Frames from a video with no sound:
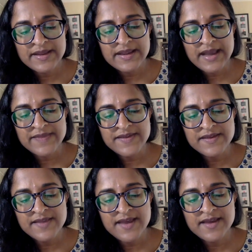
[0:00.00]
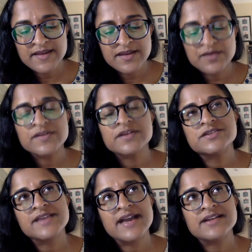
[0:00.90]
and like I think that, you know,
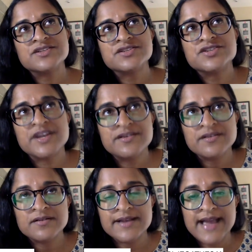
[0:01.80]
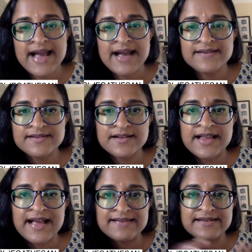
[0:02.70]
the that gender, caste,
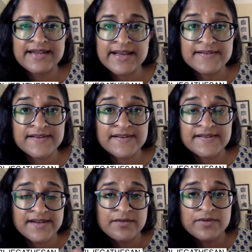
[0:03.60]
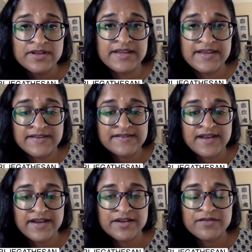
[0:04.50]
class nexus, and it really is
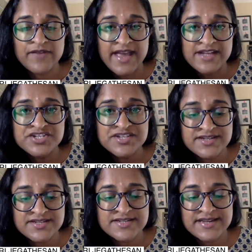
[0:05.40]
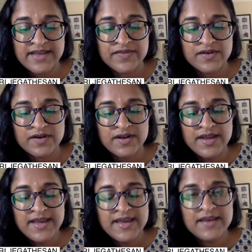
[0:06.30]
kind of hedged in together.
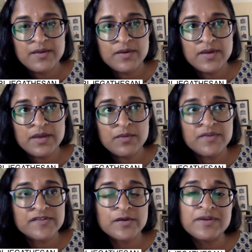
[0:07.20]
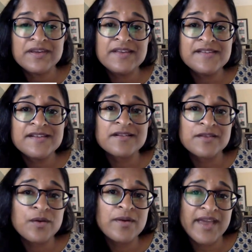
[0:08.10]
It it was so easy to
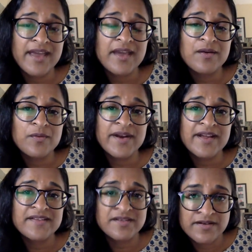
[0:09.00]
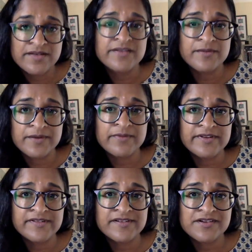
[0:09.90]
locate when I started doing
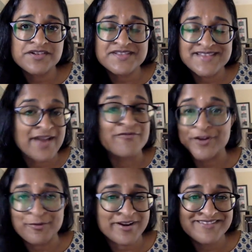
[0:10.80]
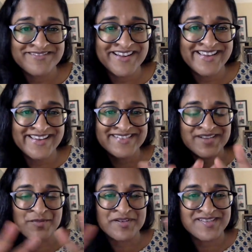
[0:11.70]
research. It's everywhere, right?
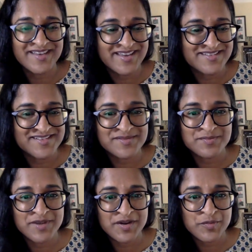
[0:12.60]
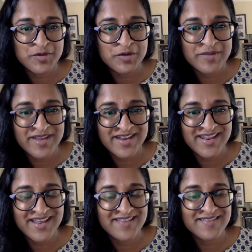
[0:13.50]
It's almost like it's just, you know,
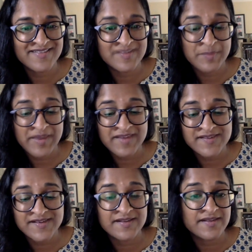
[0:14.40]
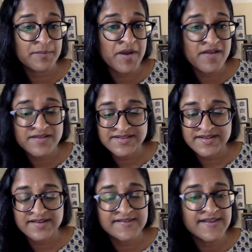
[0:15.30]
permeating the space and the
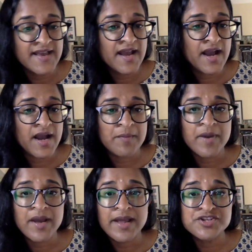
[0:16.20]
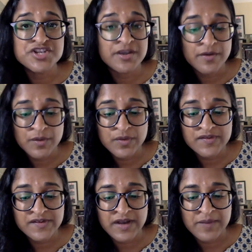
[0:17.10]
politics, um, N G
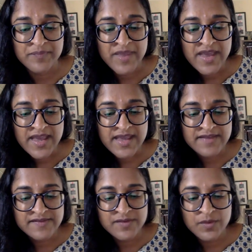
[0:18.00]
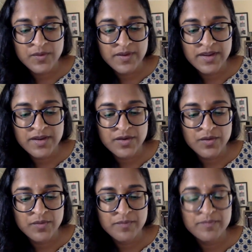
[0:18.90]
Os. Um, it's so, you know.